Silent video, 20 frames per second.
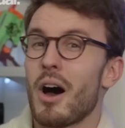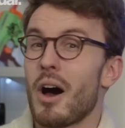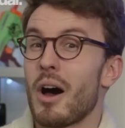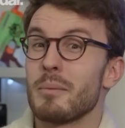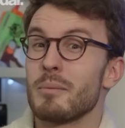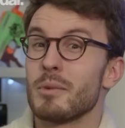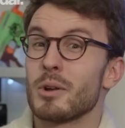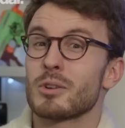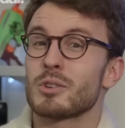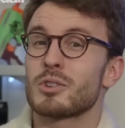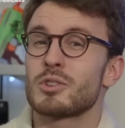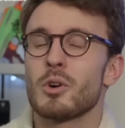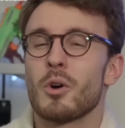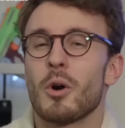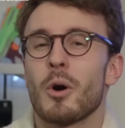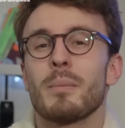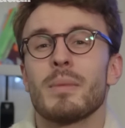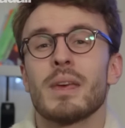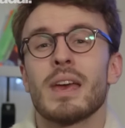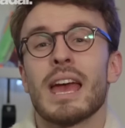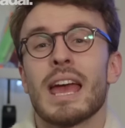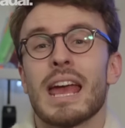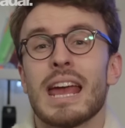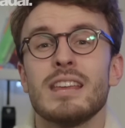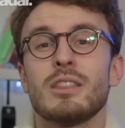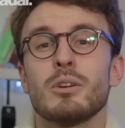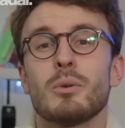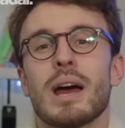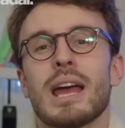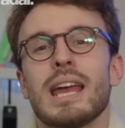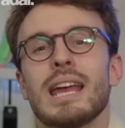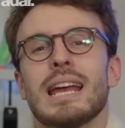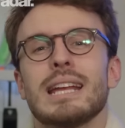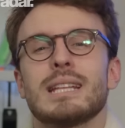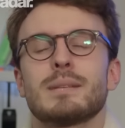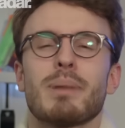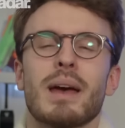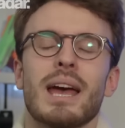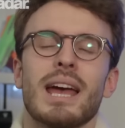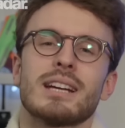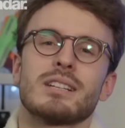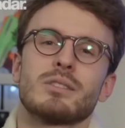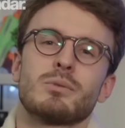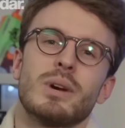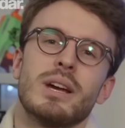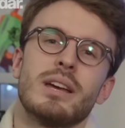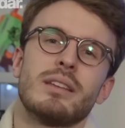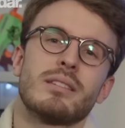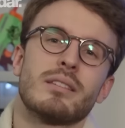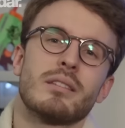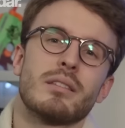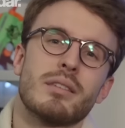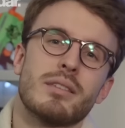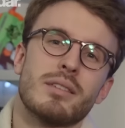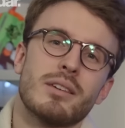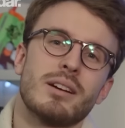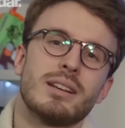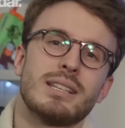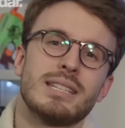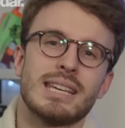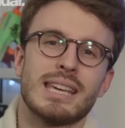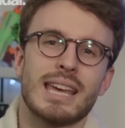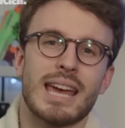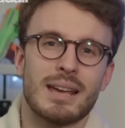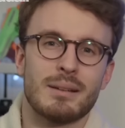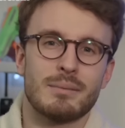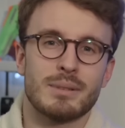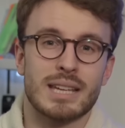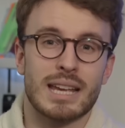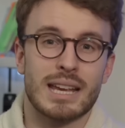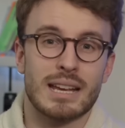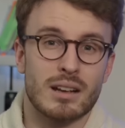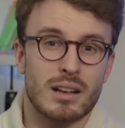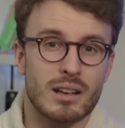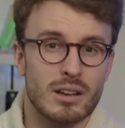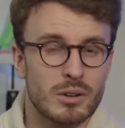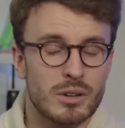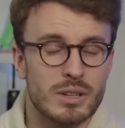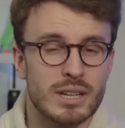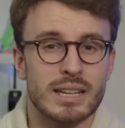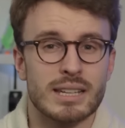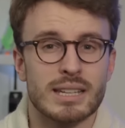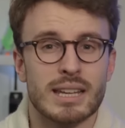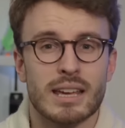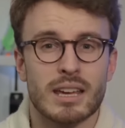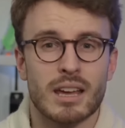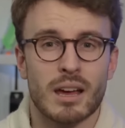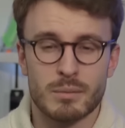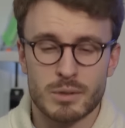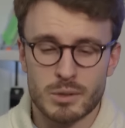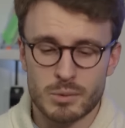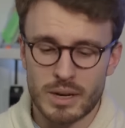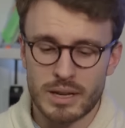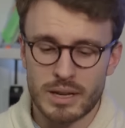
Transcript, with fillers: I'm not sure. Either way, it's packed with 30 games included. It comes